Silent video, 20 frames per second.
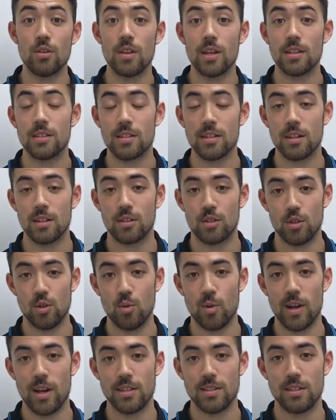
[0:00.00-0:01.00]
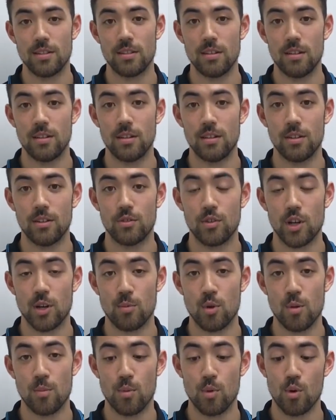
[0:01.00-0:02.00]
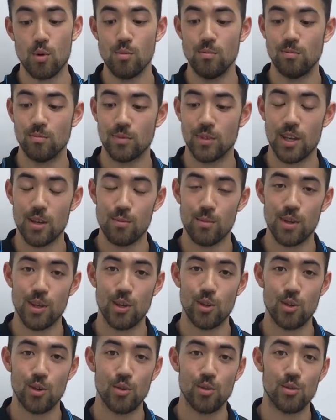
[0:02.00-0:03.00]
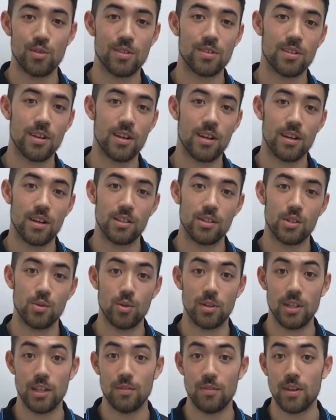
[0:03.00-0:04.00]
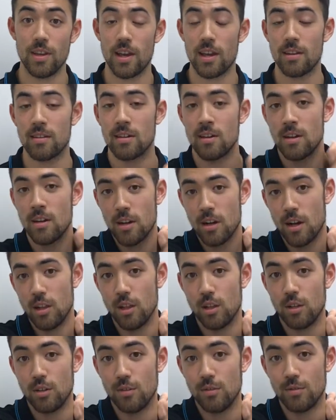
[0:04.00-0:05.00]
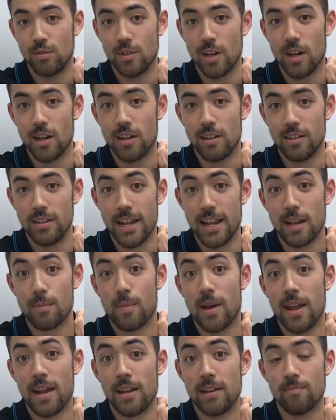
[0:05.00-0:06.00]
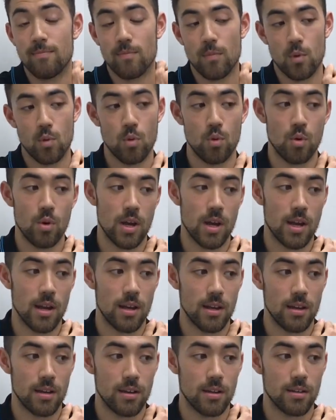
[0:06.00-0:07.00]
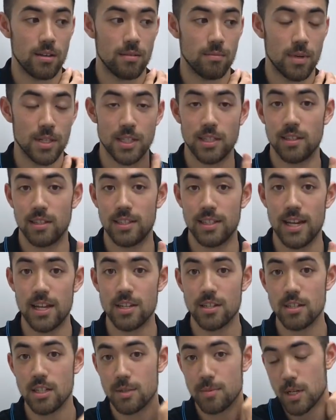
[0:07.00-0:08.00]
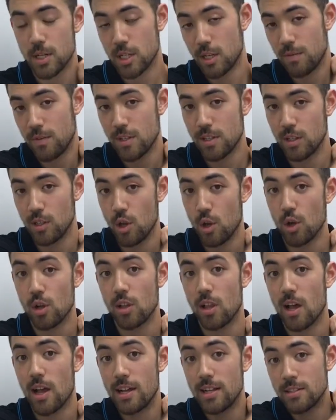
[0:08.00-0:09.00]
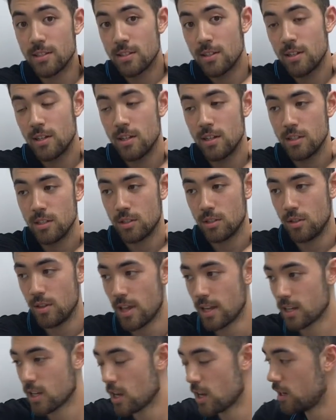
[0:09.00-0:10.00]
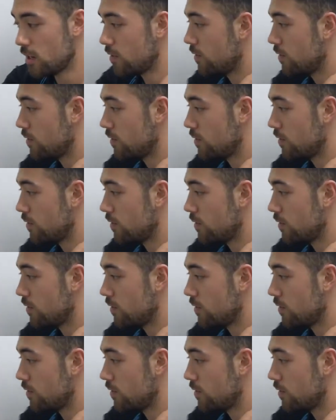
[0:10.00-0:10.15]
that's two ways that the trigger point ball can be used to alleviate a lot of neck pain or muscular tension, especially if it's localized to that kind